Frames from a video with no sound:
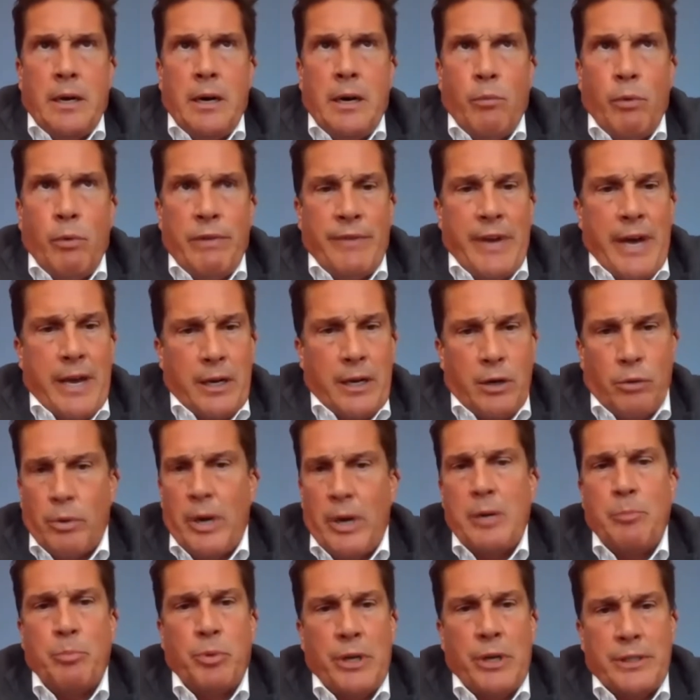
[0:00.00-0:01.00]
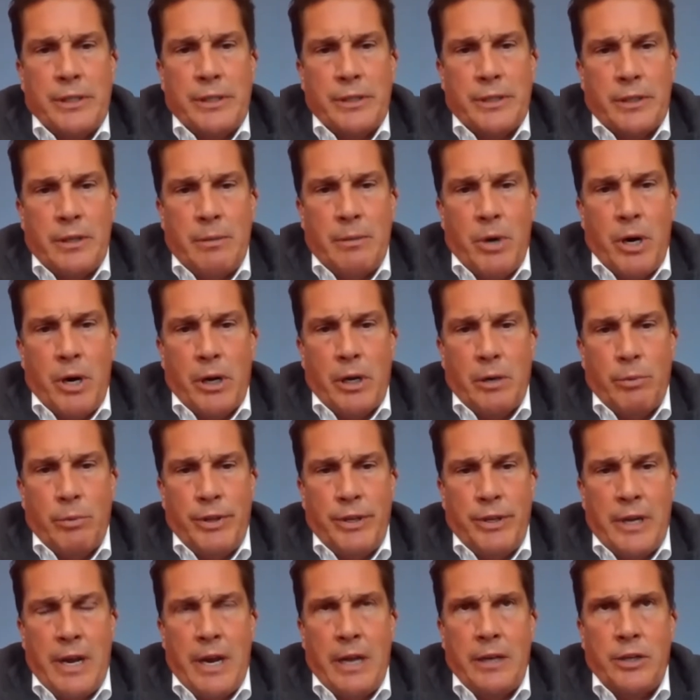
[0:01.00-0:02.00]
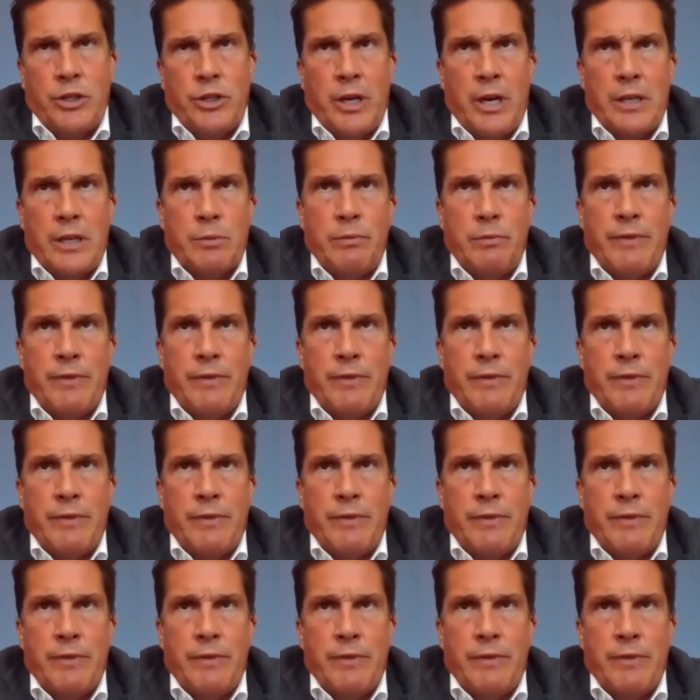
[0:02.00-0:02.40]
We've got a great presence in the market with the NHS.